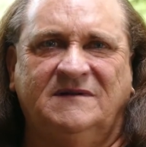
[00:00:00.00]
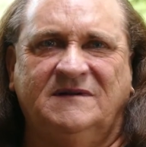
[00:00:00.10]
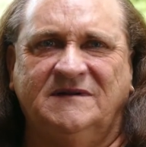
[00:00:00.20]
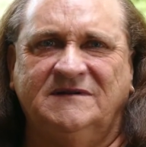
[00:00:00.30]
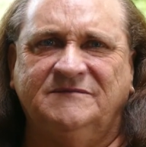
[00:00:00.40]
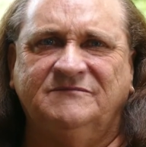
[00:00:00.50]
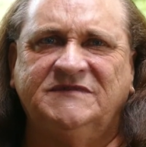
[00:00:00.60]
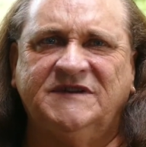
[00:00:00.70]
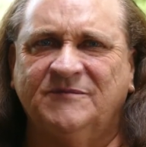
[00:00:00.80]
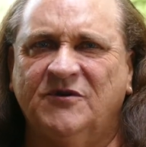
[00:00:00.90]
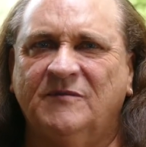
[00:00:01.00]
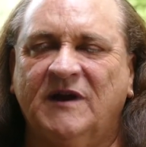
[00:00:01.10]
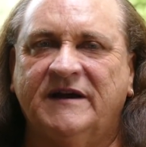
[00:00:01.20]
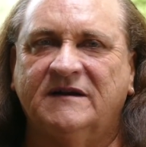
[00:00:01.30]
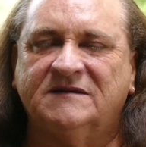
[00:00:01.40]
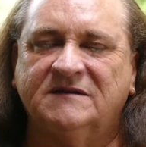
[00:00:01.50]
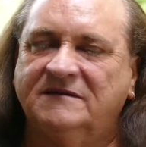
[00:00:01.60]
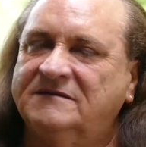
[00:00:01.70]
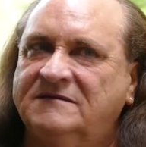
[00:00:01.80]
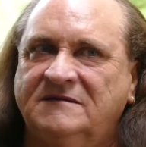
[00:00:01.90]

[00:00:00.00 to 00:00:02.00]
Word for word: um, sometime later, so